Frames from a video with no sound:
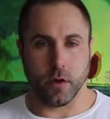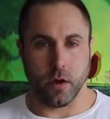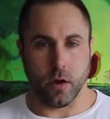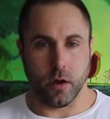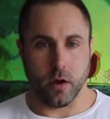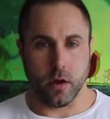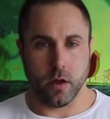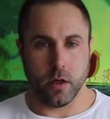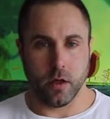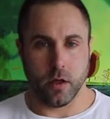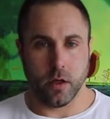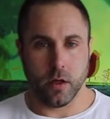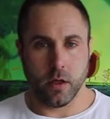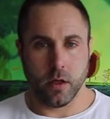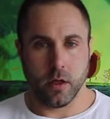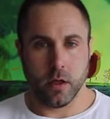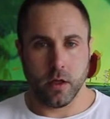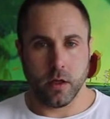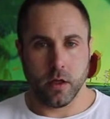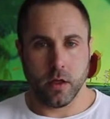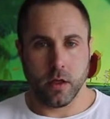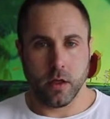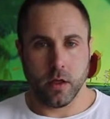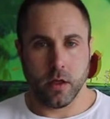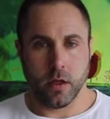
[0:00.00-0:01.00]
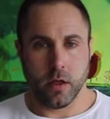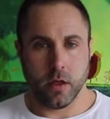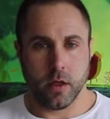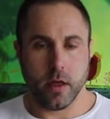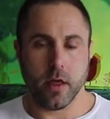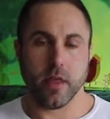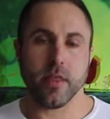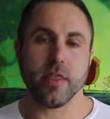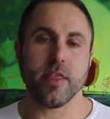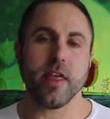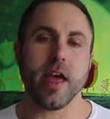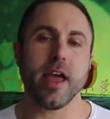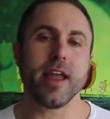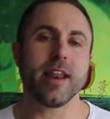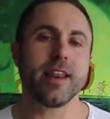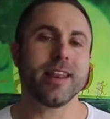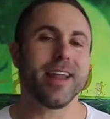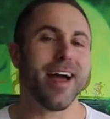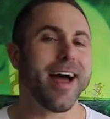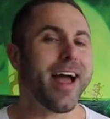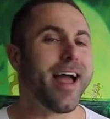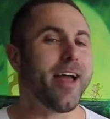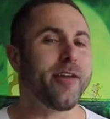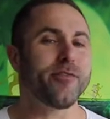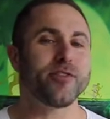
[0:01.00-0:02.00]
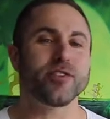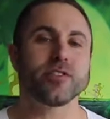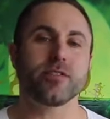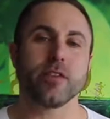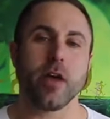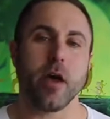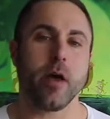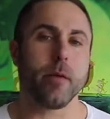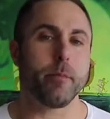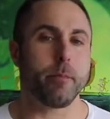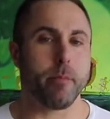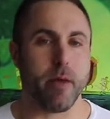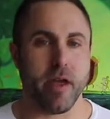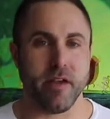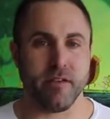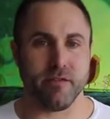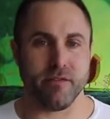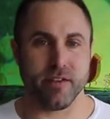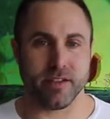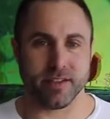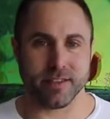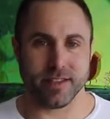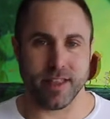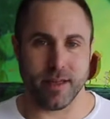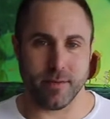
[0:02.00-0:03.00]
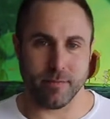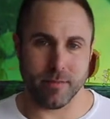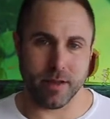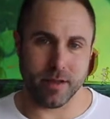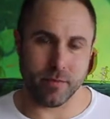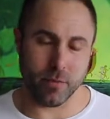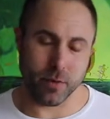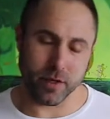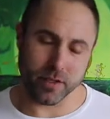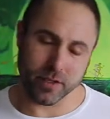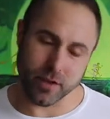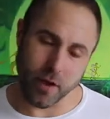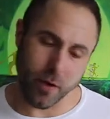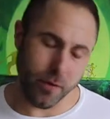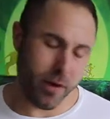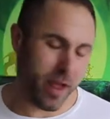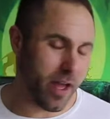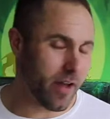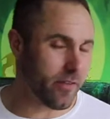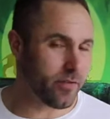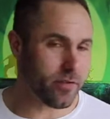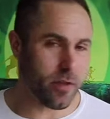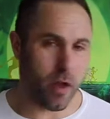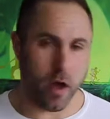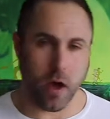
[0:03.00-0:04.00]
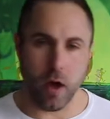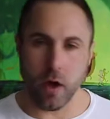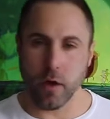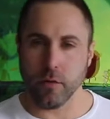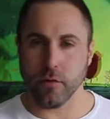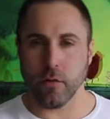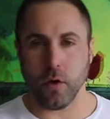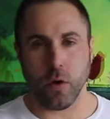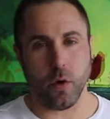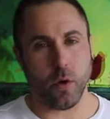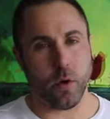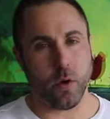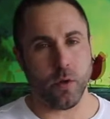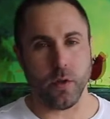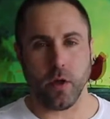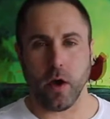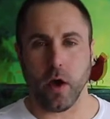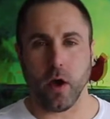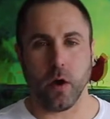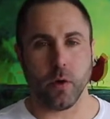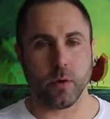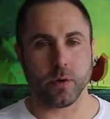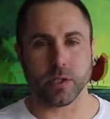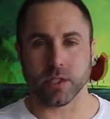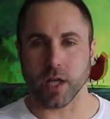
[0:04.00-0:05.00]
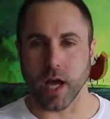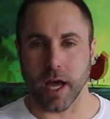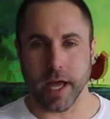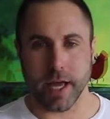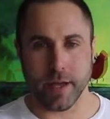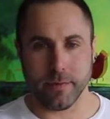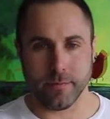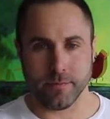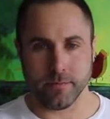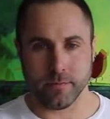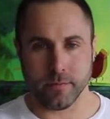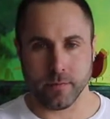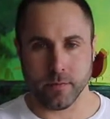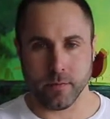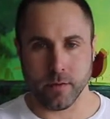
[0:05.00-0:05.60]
got. And then I have certain methods that mean we don't have to overhaul the whole diet.